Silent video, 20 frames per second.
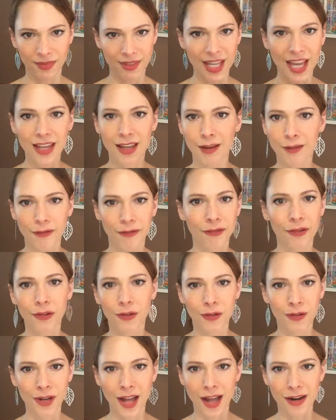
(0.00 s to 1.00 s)
taking
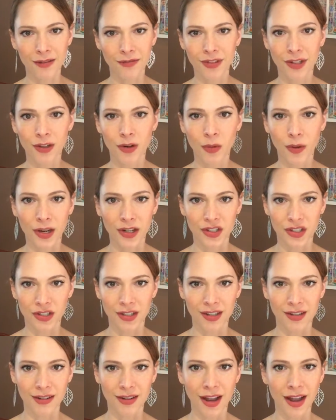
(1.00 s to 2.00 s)
food out of the
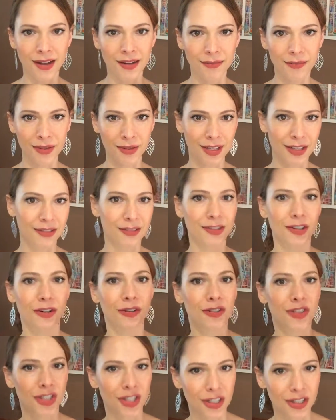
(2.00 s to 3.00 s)
equation and not
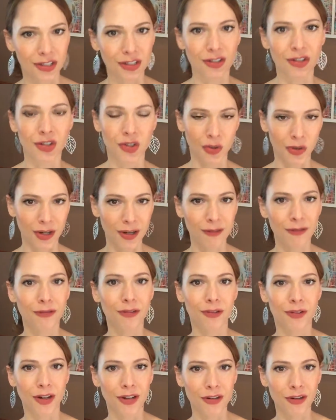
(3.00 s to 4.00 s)
indulging and enjoying
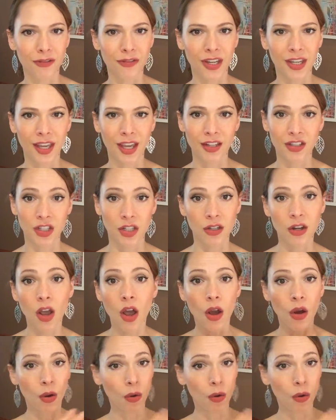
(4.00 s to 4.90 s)
food on your vacation,